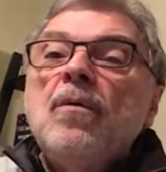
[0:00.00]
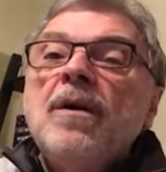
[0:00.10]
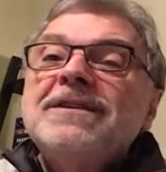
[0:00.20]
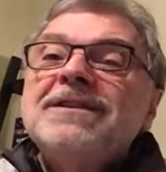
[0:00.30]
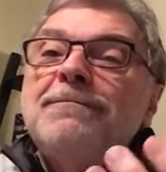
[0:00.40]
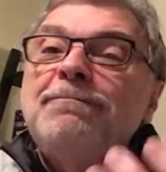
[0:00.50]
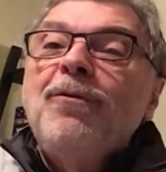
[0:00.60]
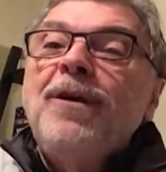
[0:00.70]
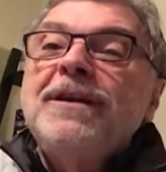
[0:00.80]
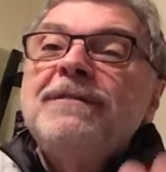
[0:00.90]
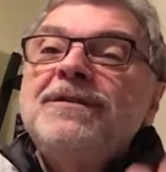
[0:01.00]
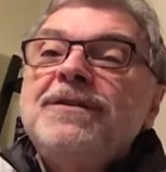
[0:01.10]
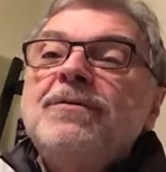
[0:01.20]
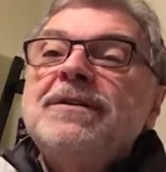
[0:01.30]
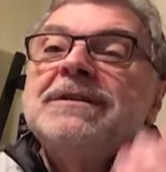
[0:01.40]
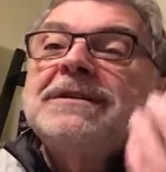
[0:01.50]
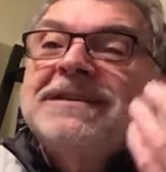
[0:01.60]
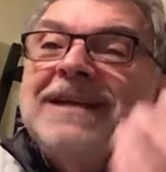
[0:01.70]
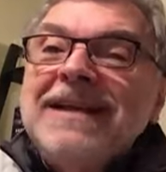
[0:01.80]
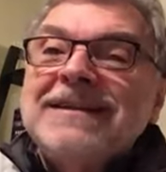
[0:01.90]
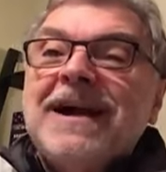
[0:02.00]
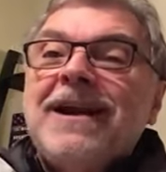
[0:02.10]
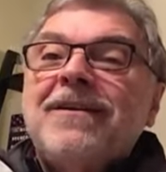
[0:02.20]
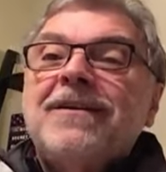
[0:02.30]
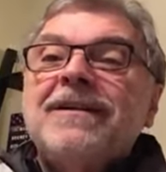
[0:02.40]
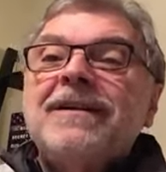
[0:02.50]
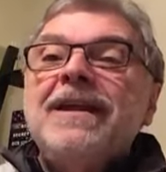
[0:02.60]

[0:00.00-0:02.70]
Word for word: what's the point of doing satire?